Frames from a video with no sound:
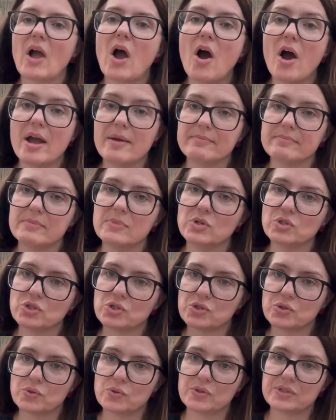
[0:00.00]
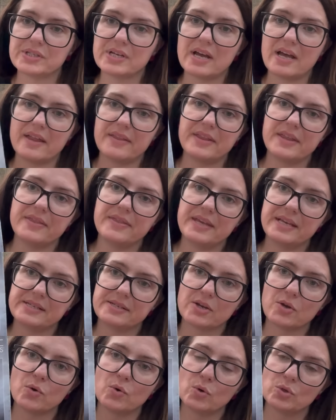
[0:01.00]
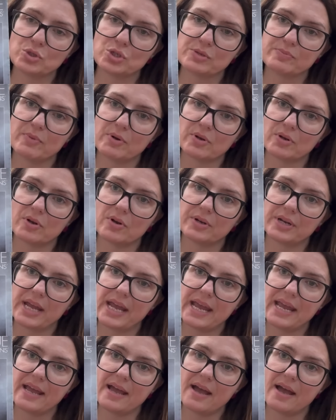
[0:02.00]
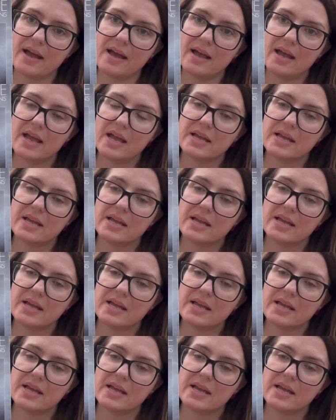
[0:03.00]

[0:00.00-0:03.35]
I'm much shorter than this gorgeous model on here,